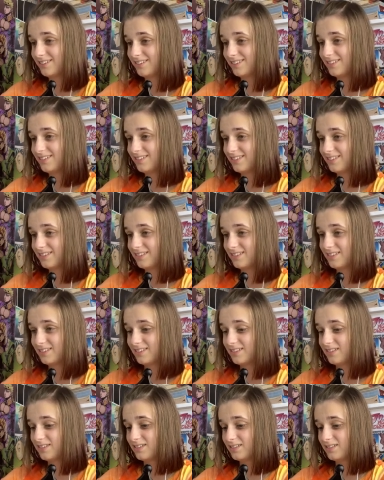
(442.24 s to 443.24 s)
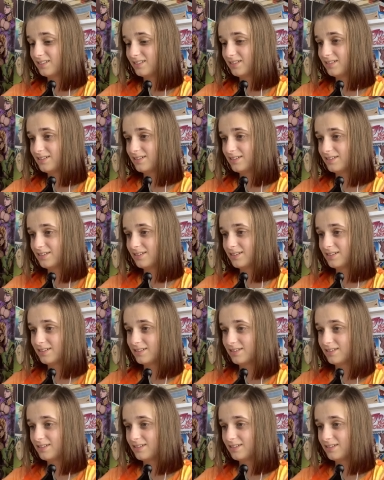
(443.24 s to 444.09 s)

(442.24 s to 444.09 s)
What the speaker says: (no one is talking)